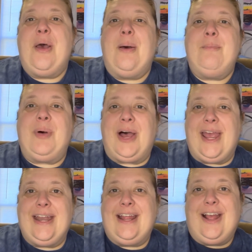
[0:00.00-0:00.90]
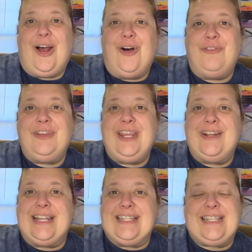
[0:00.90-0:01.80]
But hopefully you
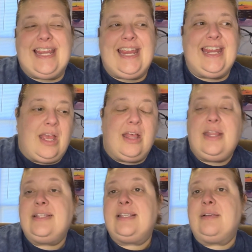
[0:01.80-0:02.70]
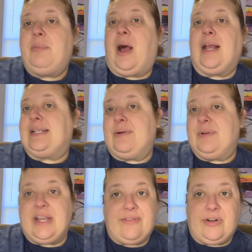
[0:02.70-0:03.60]
can see this is a box I
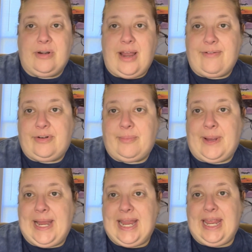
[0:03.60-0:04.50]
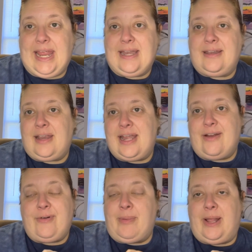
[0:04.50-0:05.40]
would never ever buy again. I
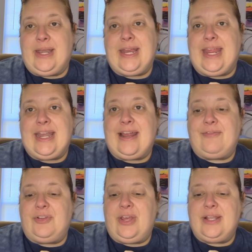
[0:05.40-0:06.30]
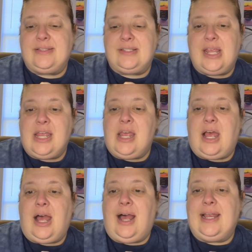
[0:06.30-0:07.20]
never bought it again after this.
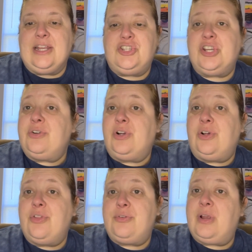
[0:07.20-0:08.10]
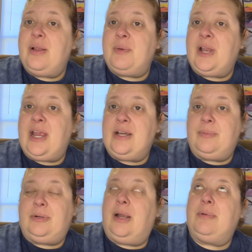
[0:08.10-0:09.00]
In general, ThredUP and I are
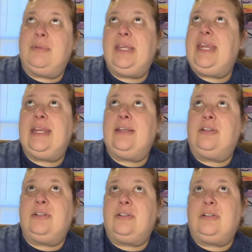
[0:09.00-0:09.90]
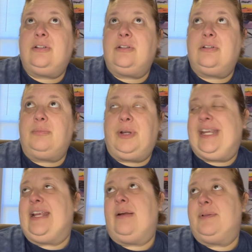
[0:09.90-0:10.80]
probably
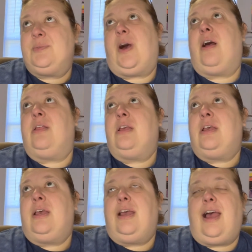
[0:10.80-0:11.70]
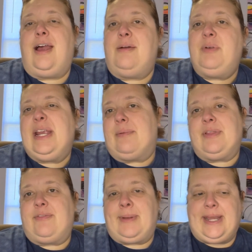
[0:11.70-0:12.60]
breaking up as well. I'm breaking up with
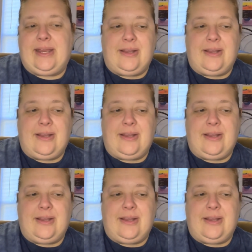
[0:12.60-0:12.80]
everybody.